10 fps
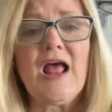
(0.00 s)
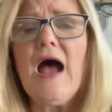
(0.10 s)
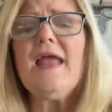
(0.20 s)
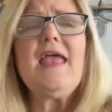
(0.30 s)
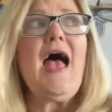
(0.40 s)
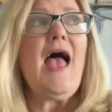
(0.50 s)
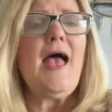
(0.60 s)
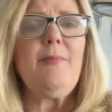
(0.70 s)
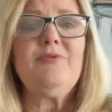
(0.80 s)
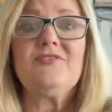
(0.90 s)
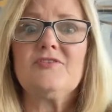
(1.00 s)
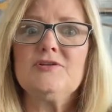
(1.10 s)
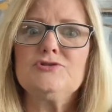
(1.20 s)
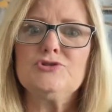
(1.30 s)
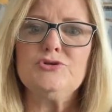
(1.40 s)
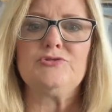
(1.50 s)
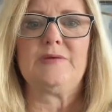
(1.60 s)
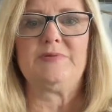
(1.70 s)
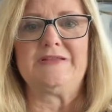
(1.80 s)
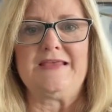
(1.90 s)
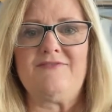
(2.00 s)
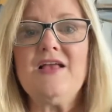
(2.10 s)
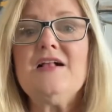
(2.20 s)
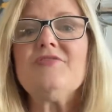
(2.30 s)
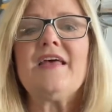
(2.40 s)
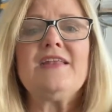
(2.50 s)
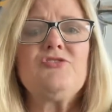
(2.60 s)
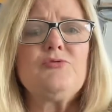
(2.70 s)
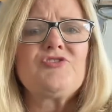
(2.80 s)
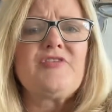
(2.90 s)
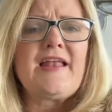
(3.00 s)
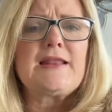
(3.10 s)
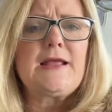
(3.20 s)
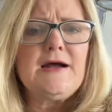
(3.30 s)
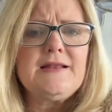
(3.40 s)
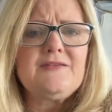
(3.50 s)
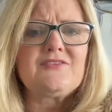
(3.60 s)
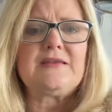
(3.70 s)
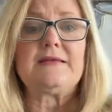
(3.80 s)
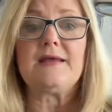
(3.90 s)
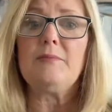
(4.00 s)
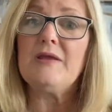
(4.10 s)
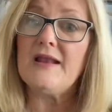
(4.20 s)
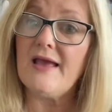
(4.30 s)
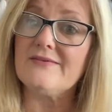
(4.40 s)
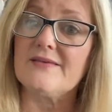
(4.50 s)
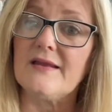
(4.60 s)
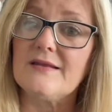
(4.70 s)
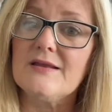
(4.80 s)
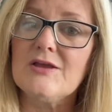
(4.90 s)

I absolutely believe that intuition, that gut instinct, can be an asset.